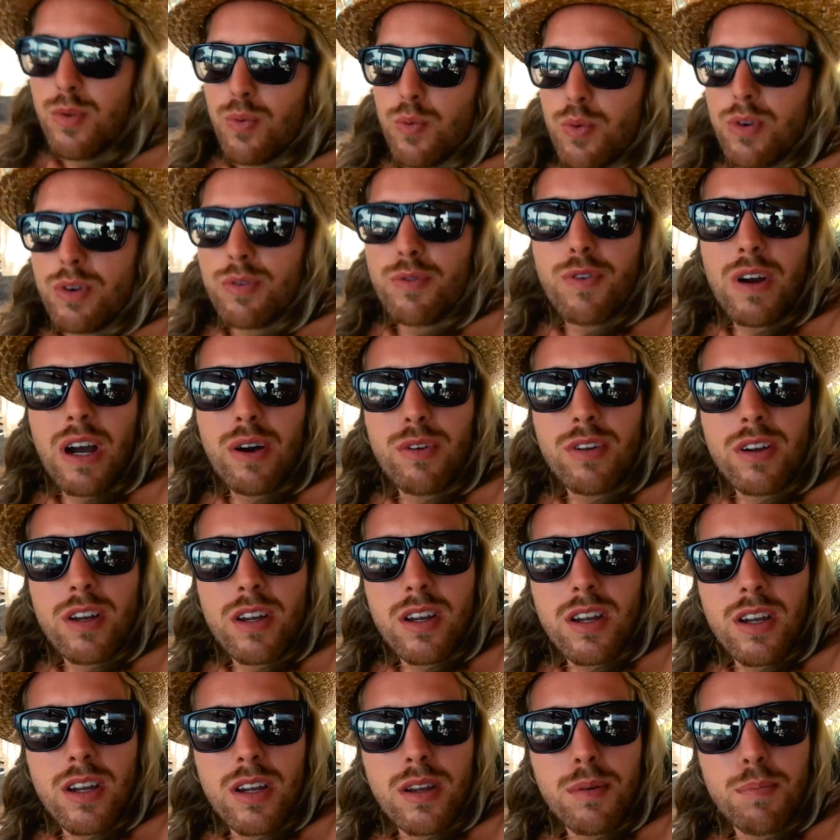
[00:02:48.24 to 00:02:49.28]
We found
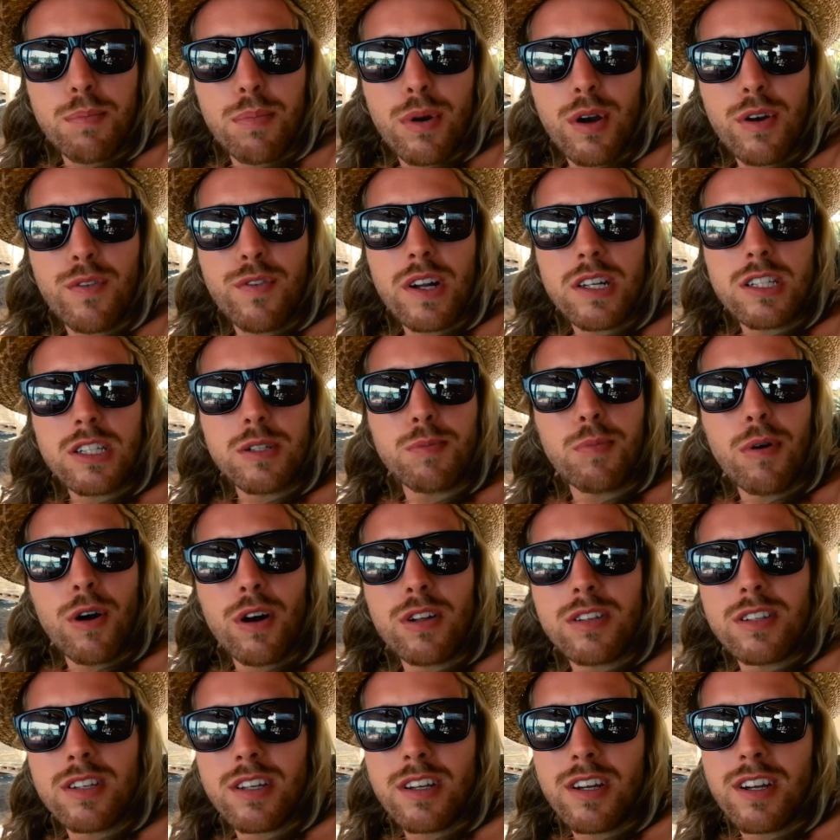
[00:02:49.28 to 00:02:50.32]
a perfect
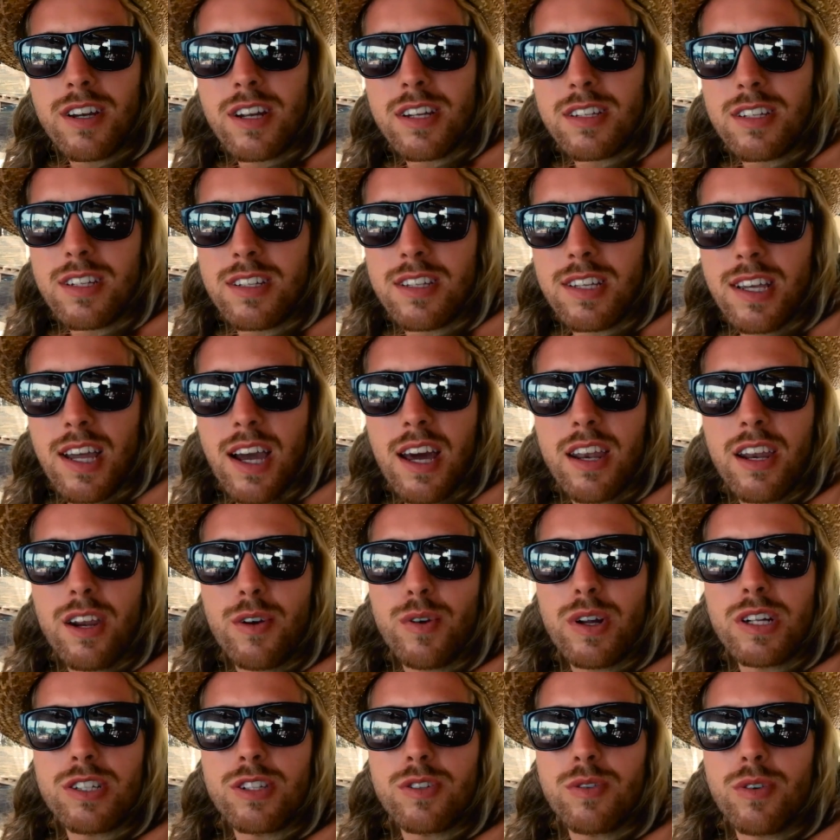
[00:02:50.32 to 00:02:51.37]
spot here at the Diana
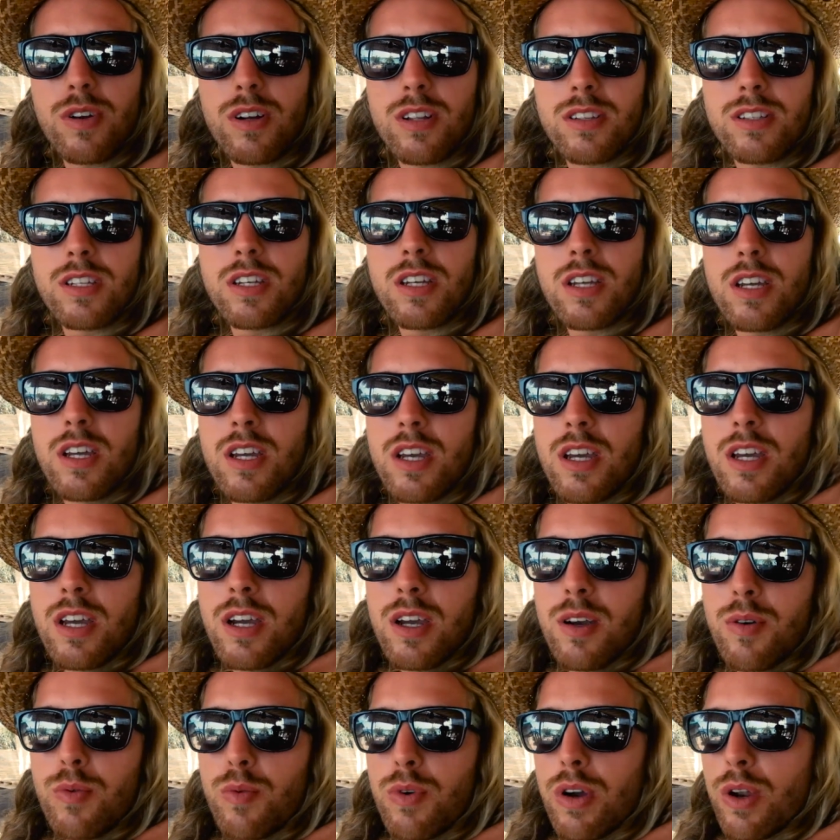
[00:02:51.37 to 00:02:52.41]
restaurant
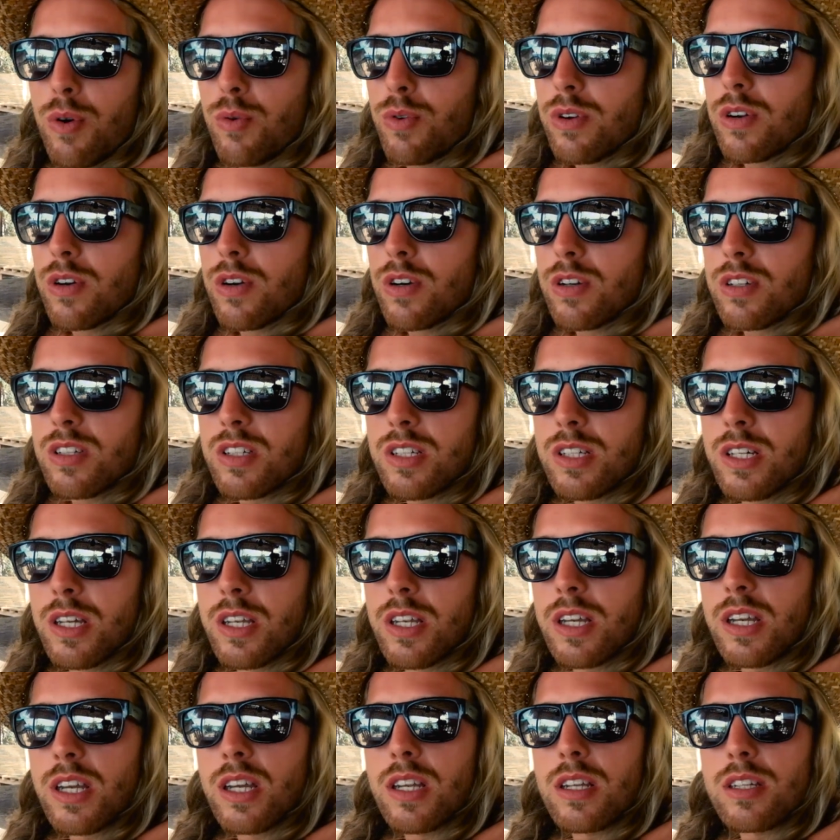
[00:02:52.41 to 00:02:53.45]
where we are
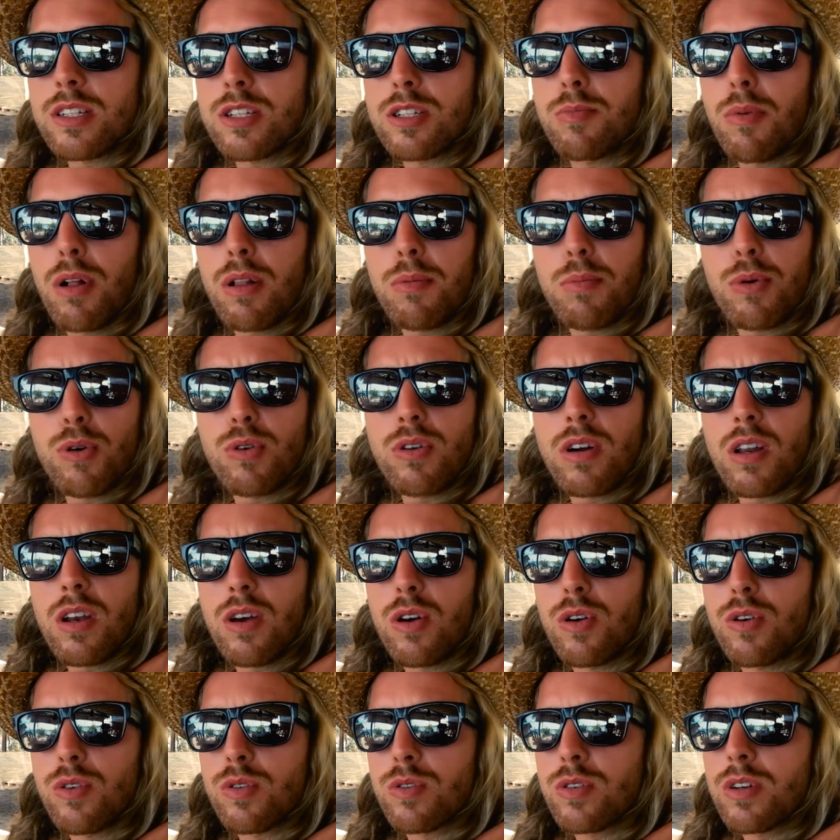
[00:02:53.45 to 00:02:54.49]
sitting in a small
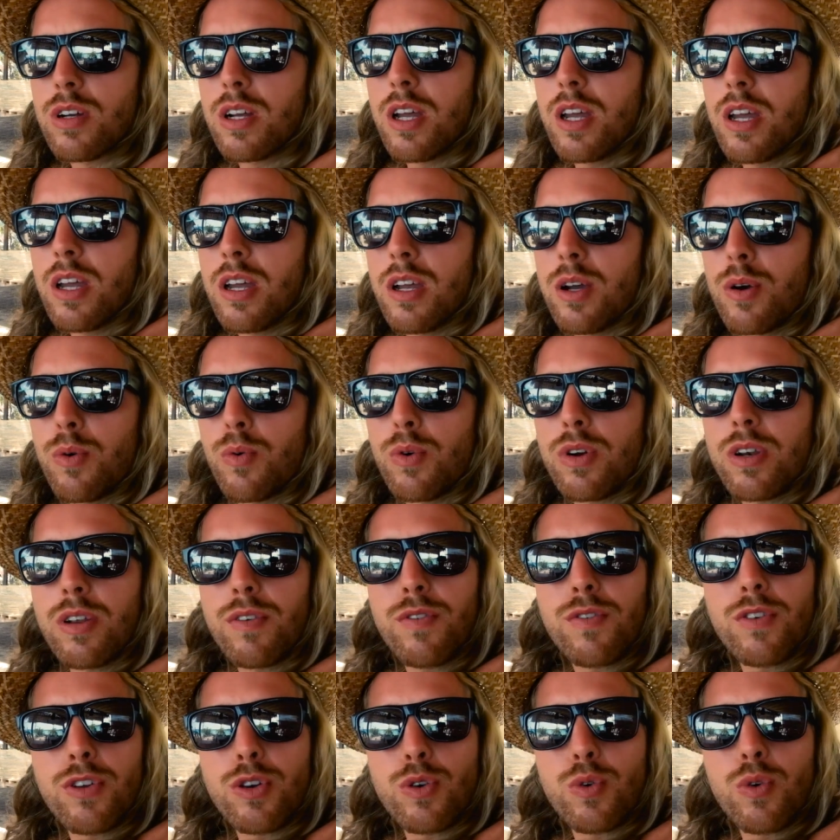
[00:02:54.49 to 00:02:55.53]
bungalow with a
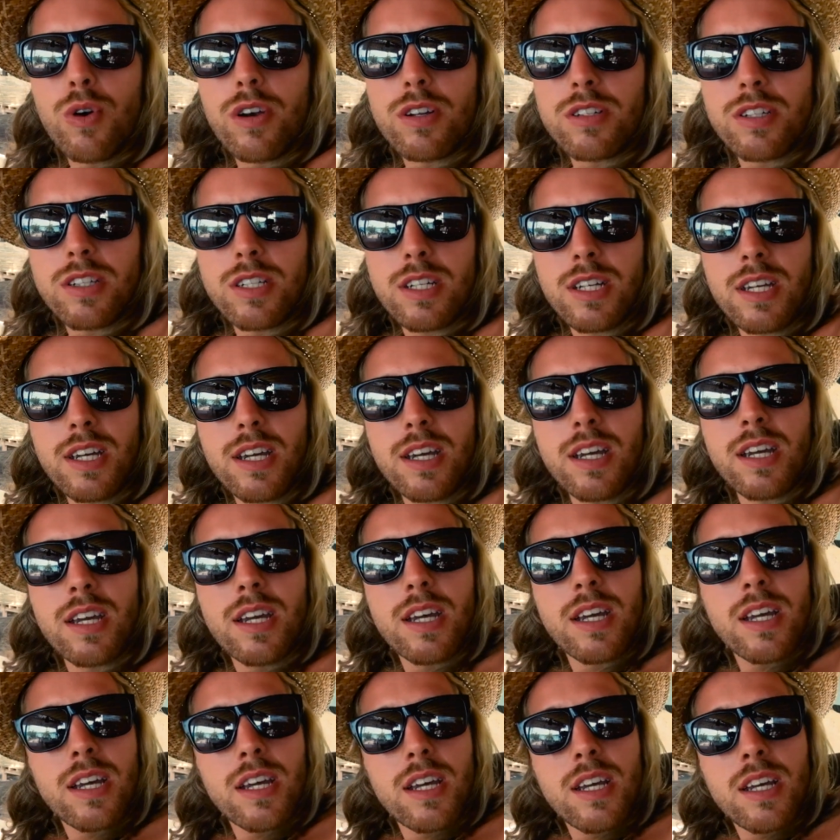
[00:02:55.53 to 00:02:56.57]
view on the sea.
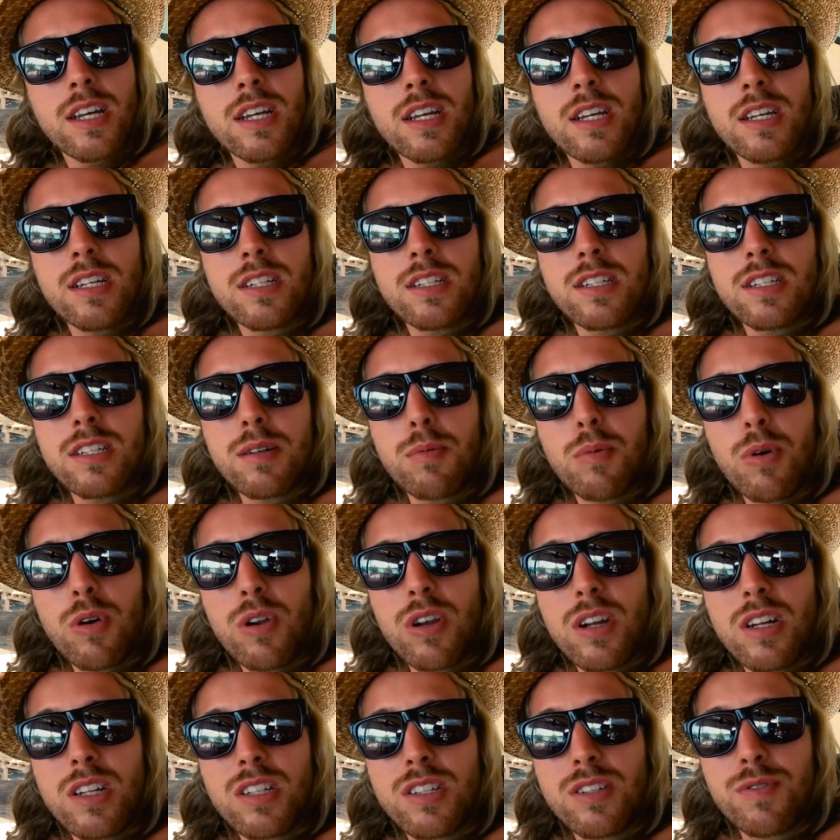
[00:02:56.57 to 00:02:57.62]

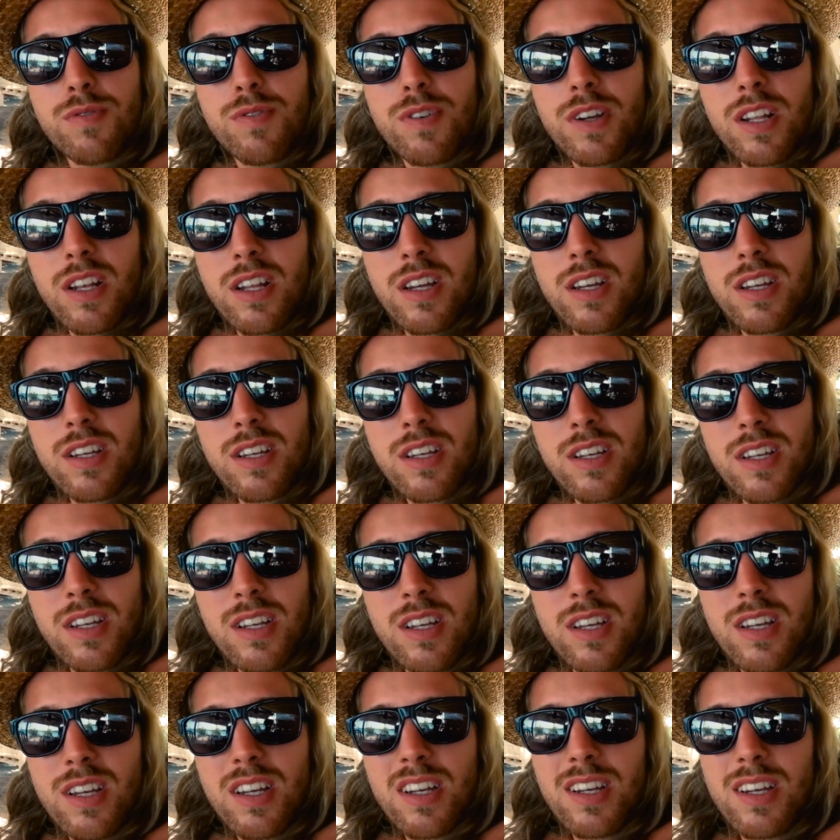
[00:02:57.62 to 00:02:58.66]
Simona is feeling
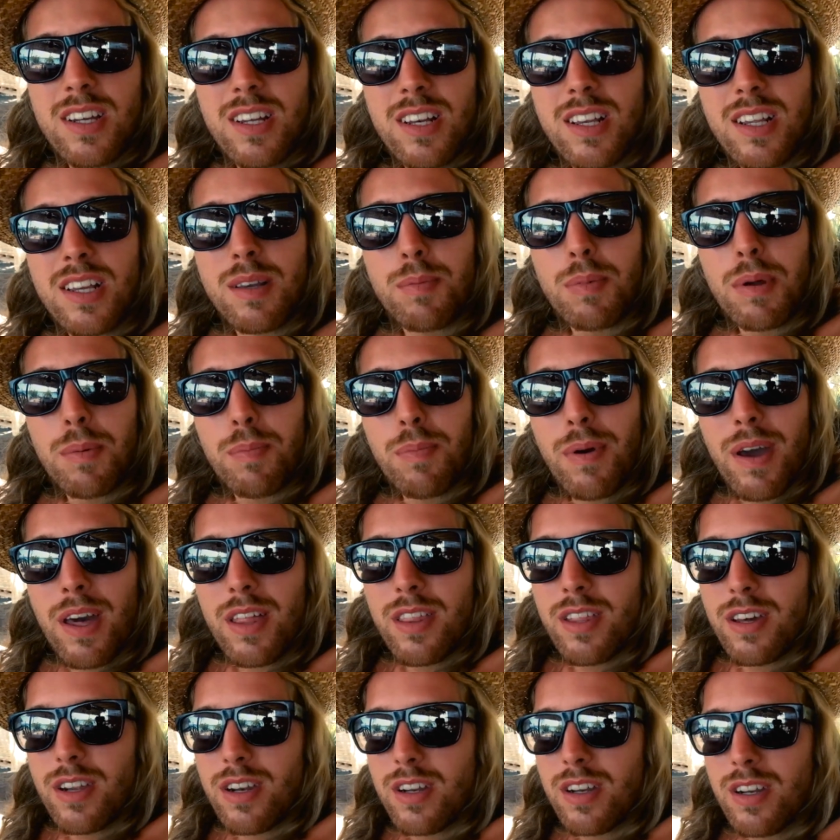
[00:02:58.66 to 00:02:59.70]
a little bit
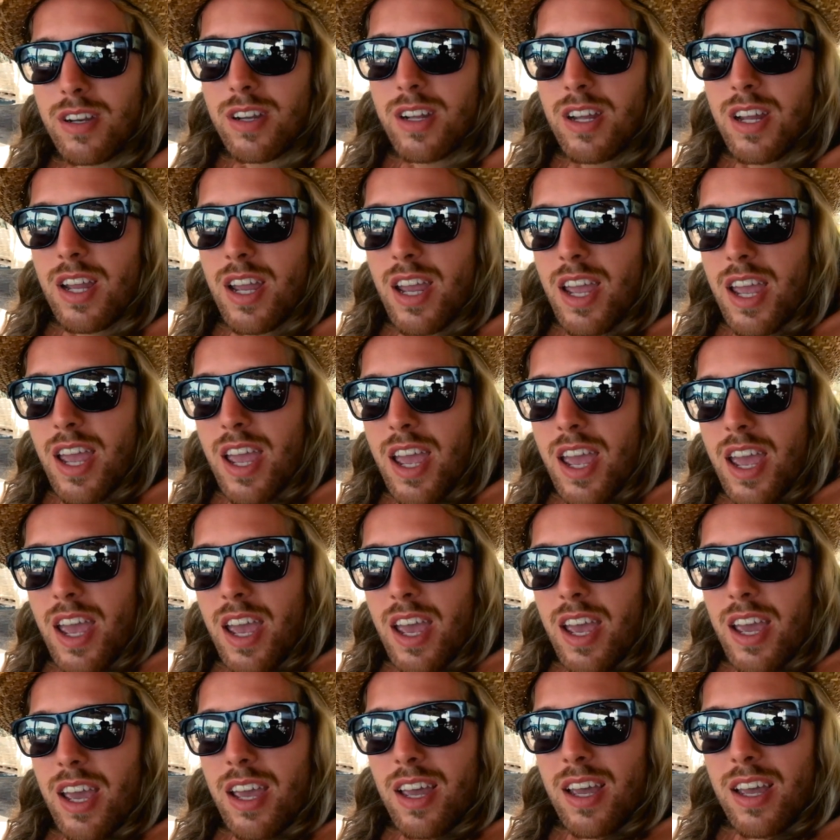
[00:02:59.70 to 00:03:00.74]
better.
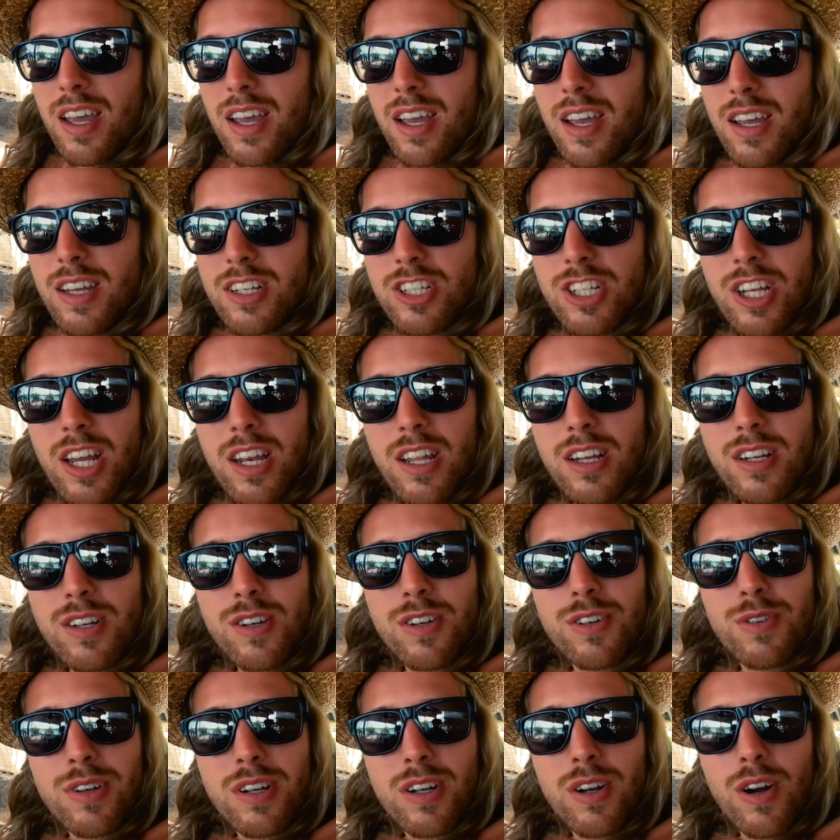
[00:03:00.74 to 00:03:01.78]
Uh, she had a
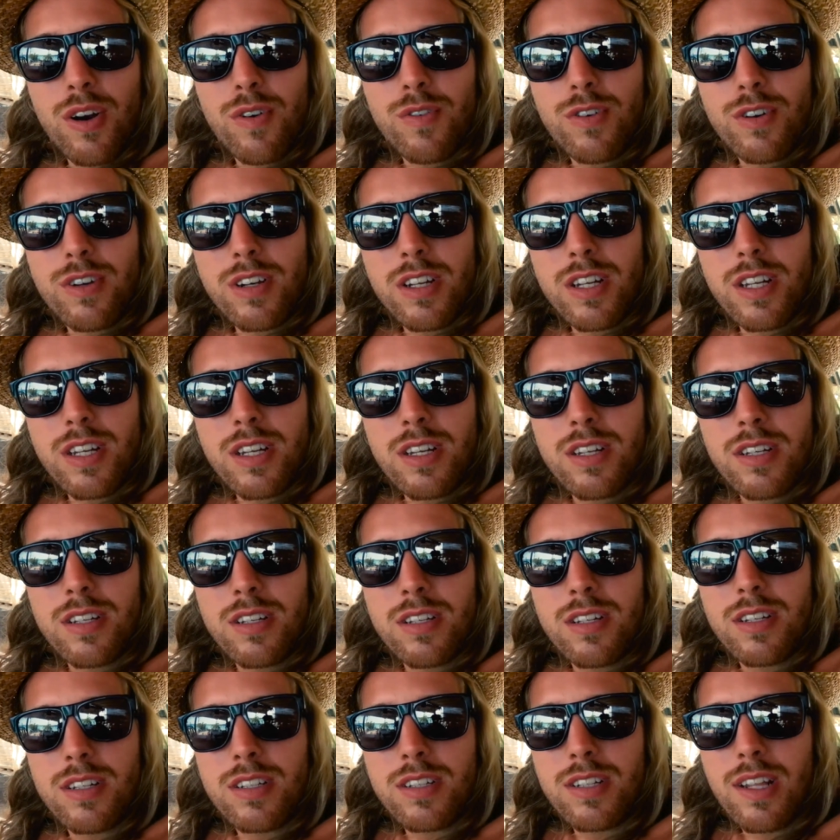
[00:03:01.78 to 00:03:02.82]
good recovery,
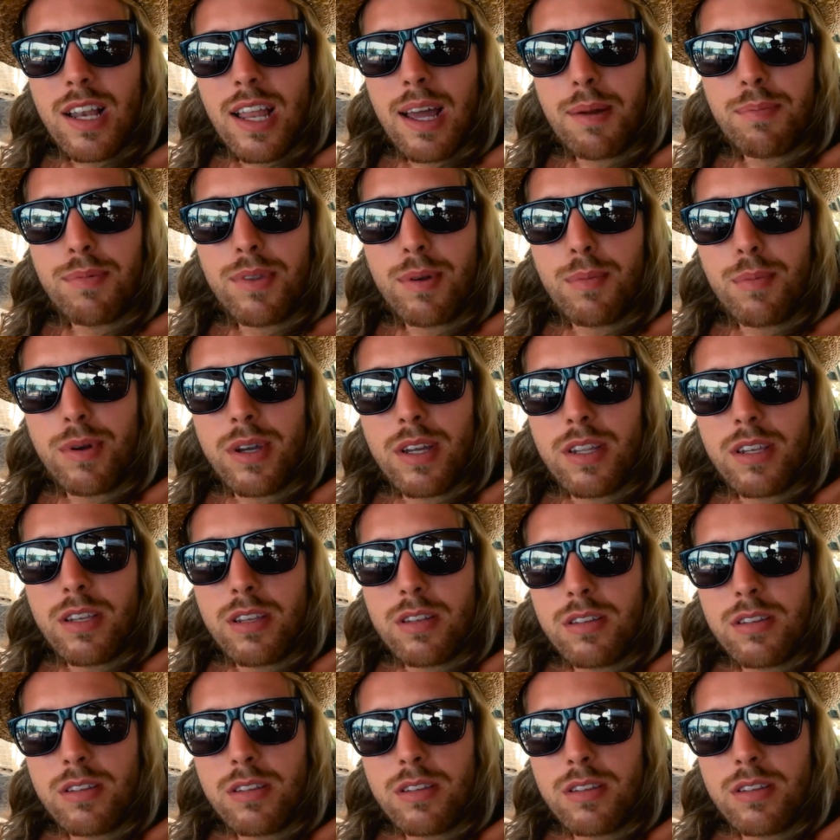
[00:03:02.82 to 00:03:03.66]
slept a bit,